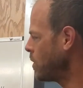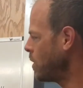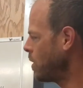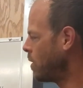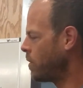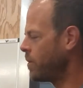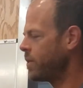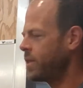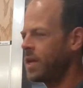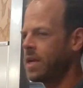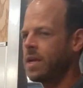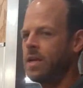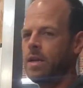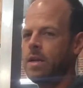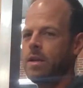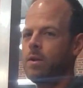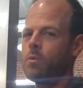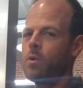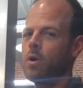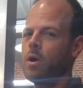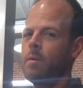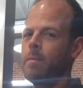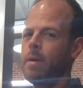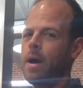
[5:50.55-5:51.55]
only thing you need to
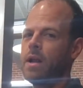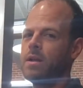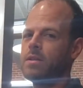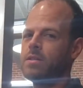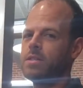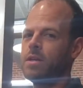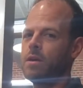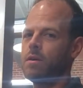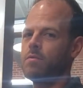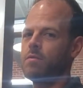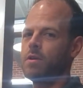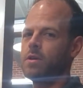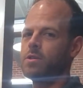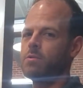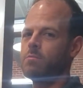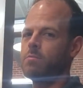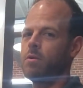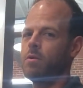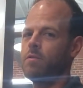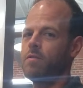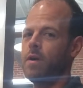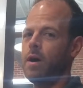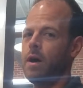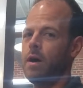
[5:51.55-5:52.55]
worry about is the elevation
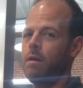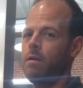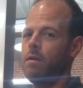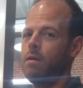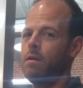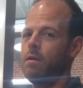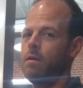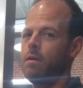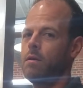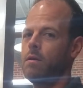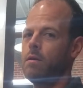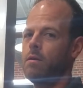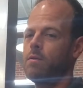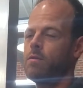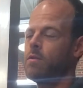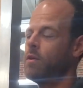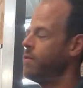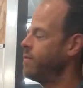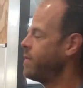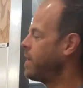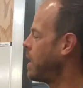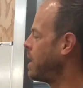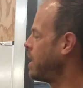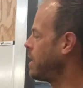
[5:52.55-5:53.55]
profile. So
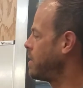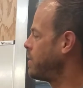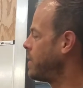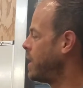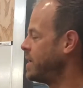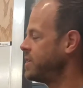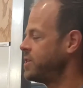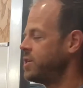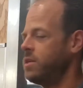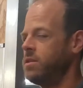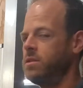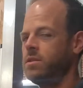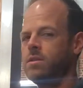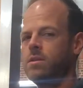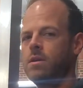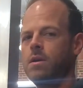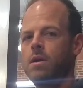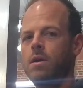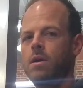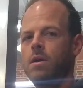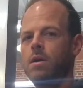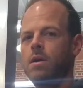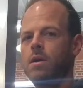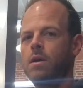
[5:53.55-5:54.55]
if you got any questions,
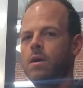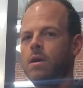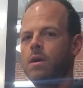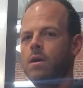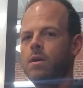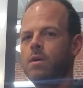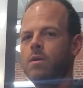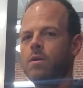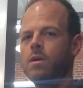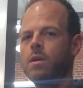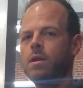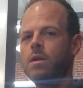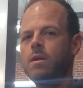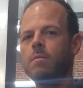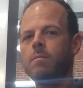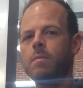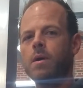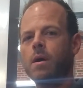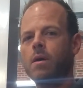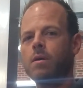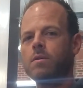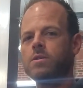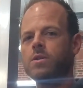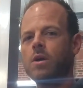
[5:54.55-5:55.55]
you can
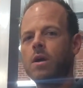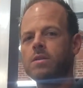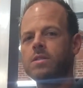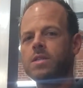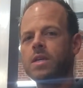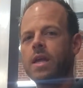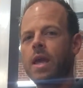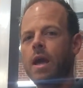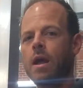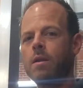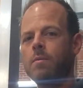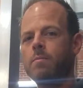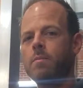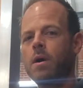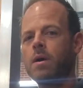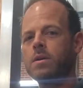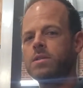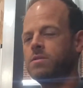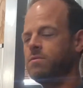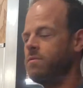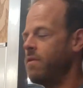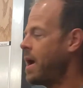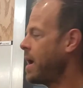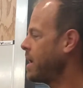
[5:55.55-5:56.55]
email Johnson County
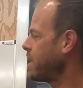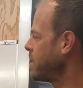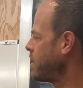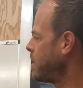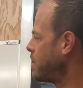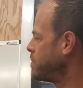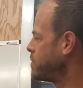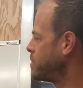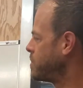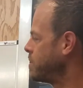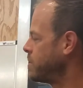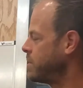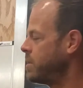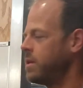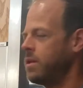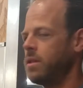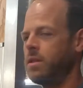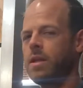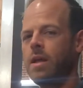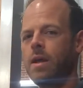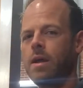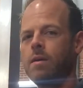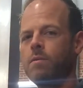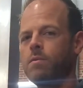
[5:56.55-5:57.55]
Parks and Rec. I'm sure that
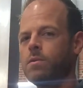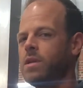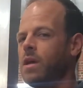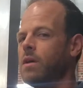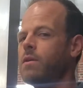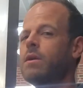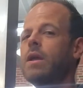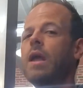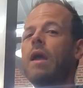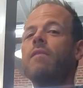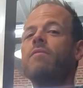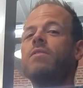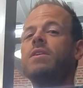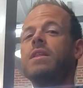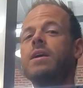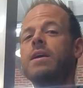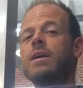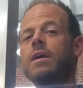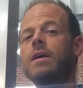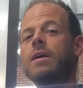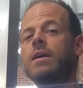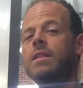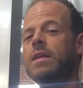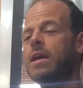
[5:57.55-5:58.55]
they will tell you
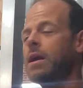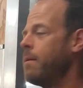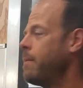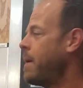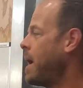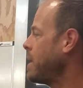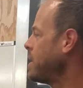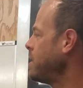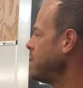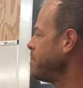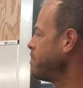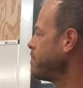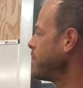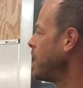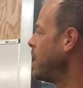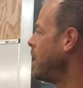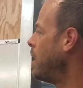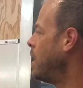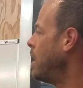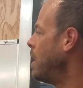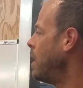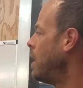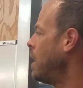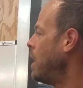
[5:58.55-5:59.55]
anything about it.
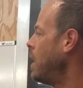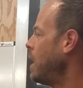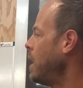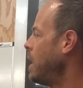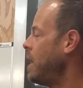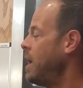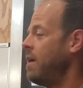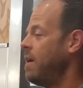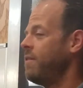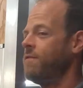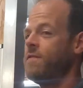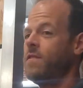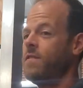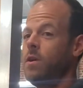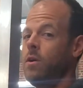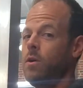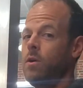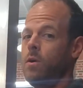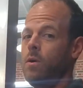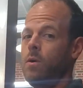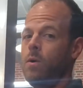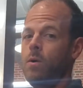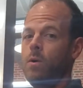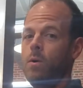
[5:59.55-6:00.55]
If
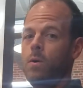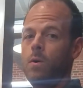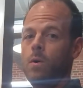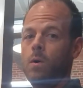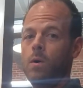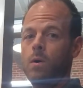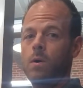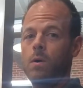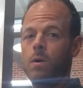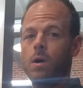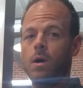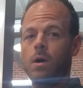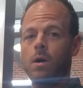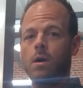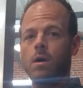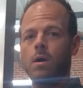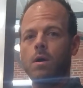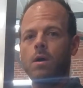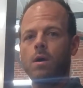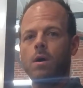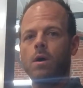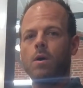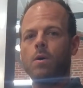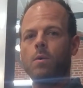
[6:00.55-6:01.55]
you
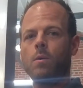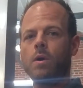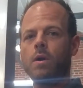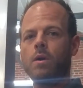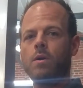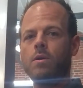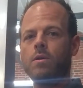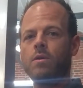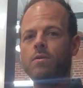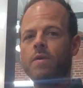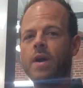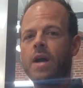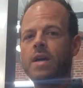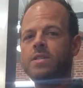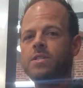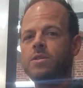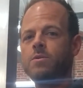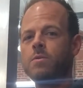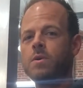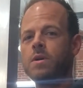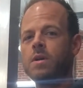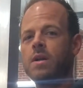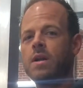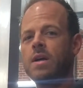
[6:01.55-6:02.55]
want to do the race,
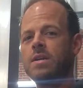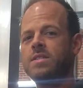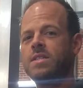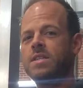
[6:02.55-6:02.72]
you want a nice